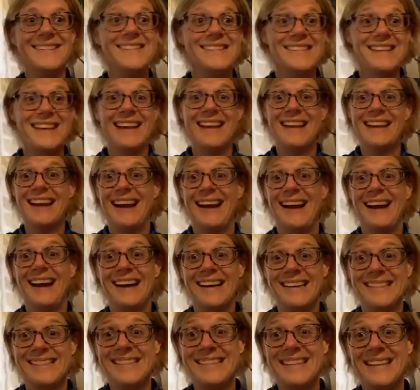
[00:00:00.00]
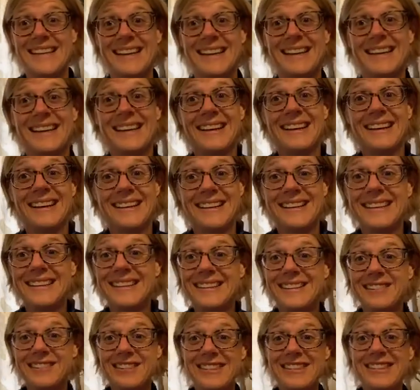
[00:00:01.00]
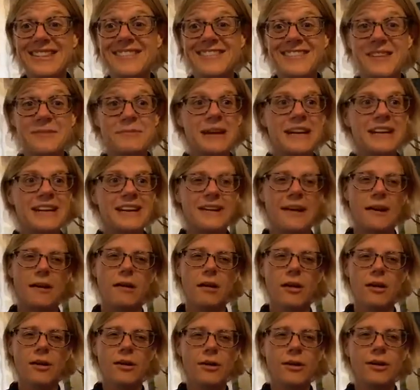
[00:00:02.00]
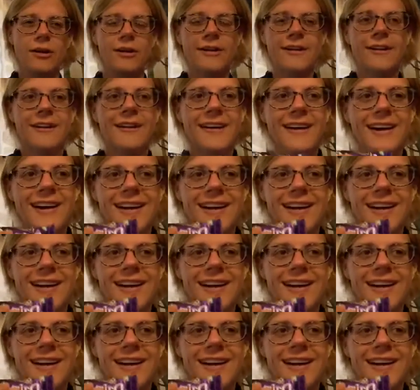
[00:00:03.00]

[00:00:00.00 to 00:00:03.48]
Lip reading: Did you hear that? I did it. That's what you do when you break it. You go, oh.